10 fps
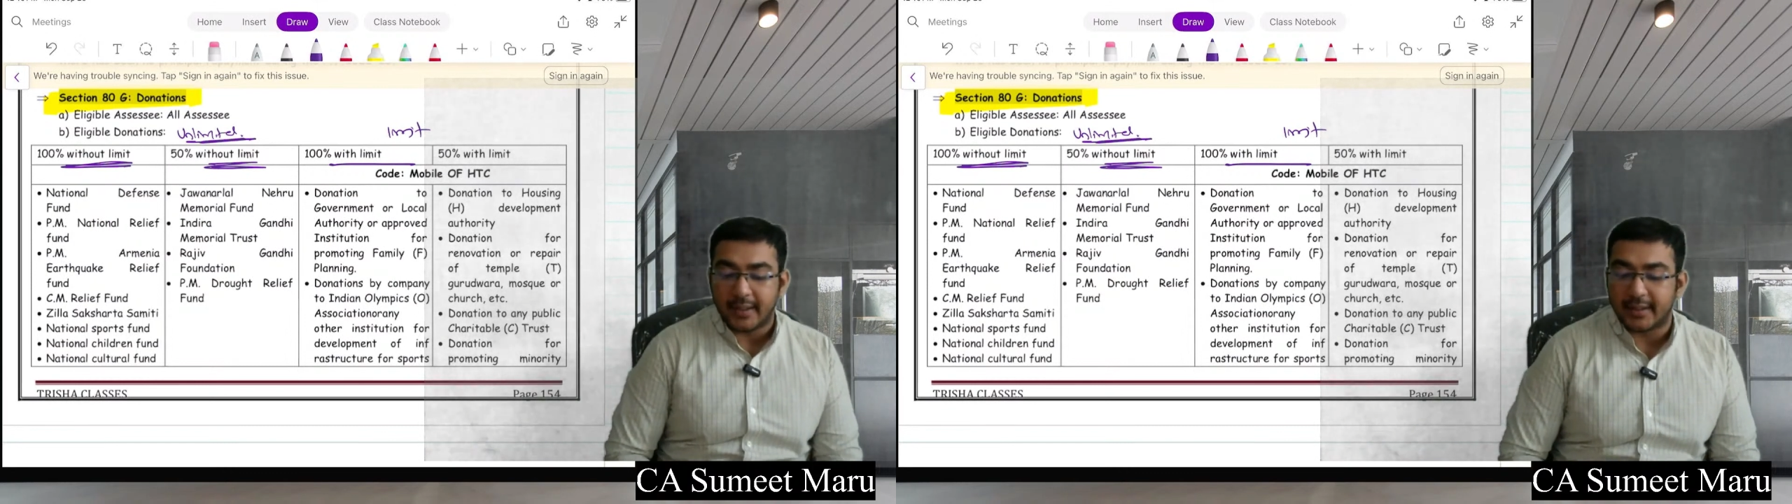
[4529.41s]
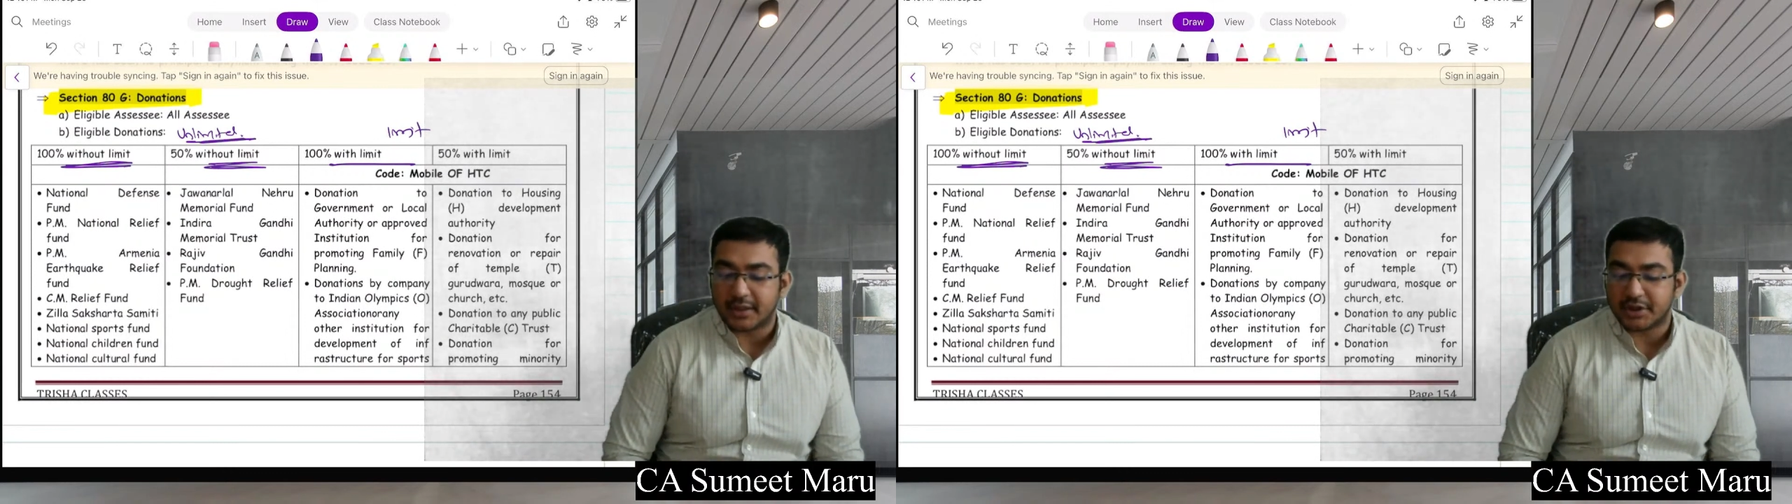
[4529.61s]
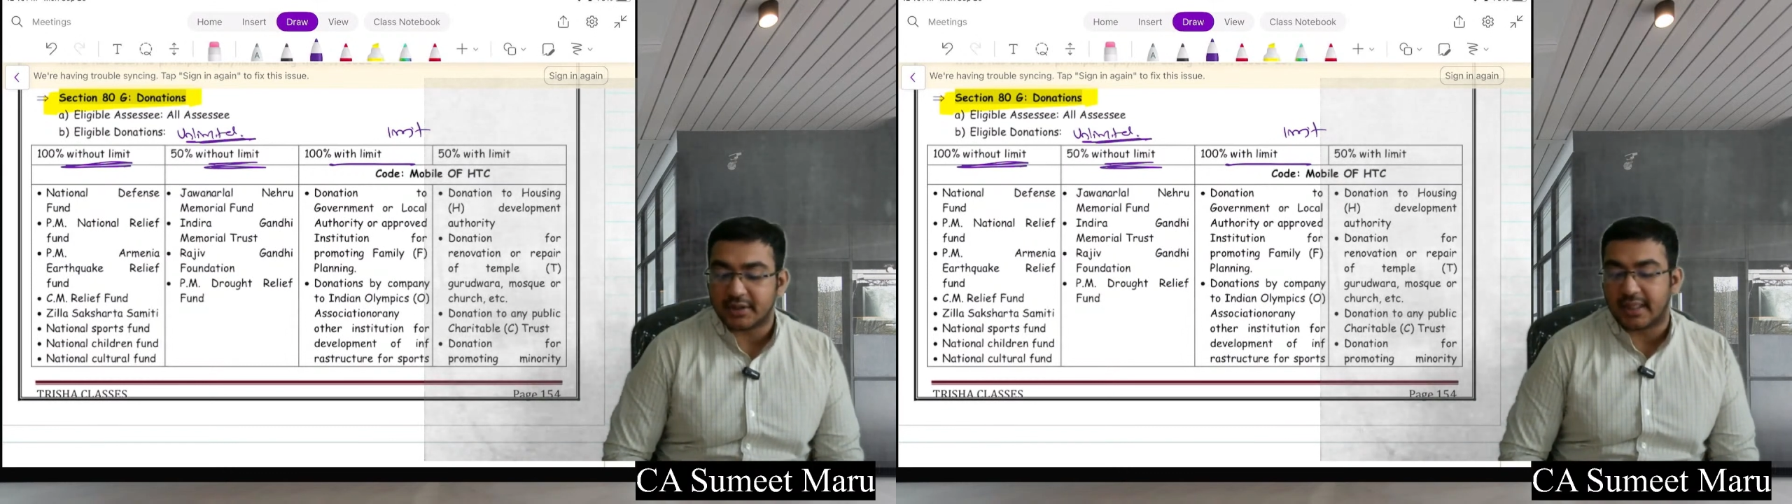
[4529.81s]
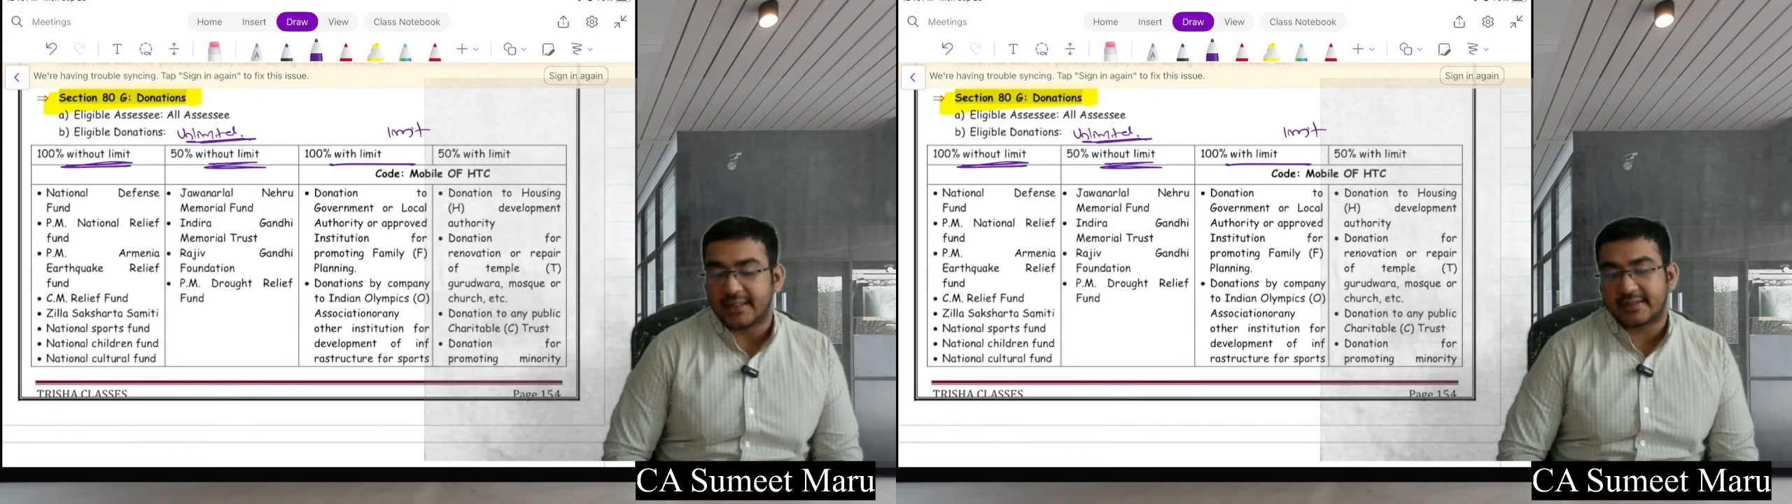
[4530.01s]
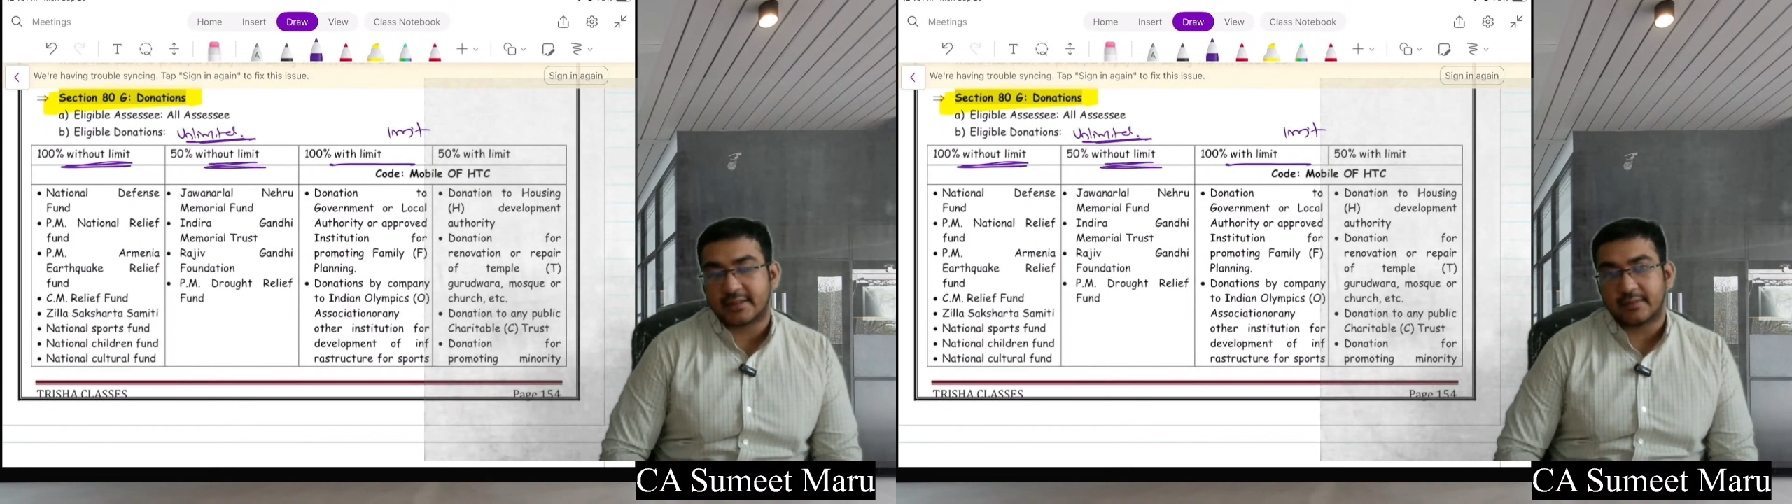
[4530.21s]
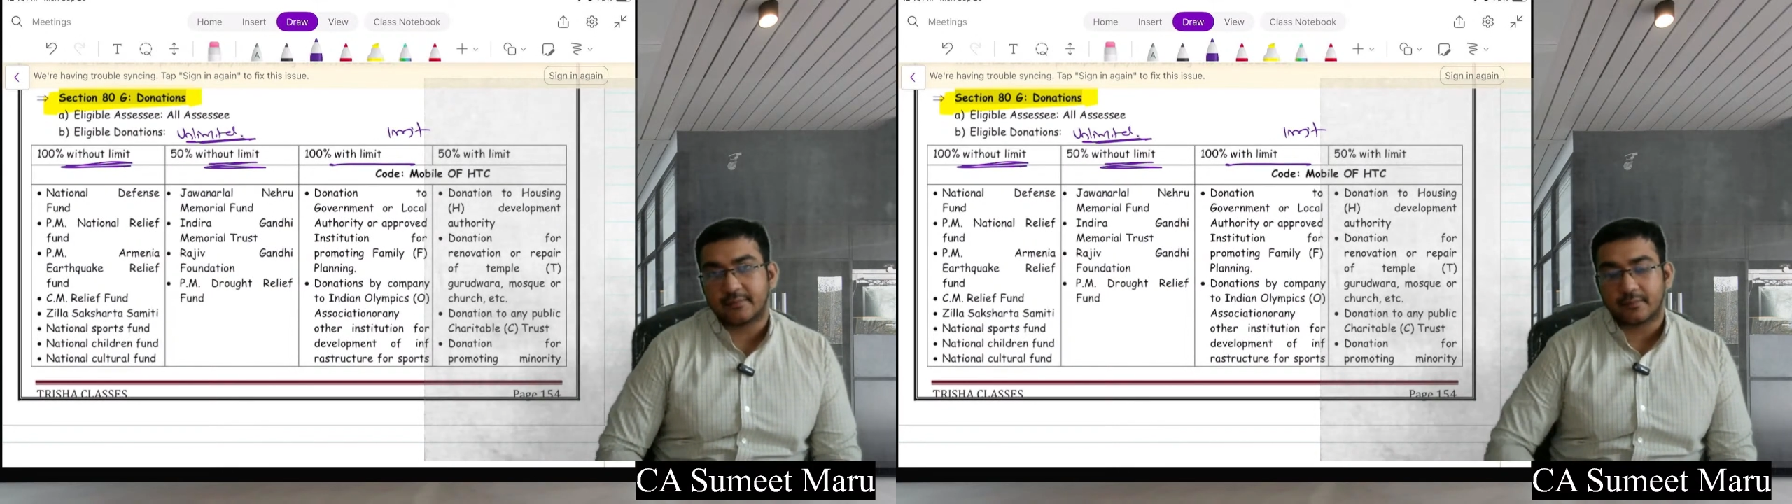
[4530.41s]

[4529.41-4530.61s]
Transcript: deduction, guys,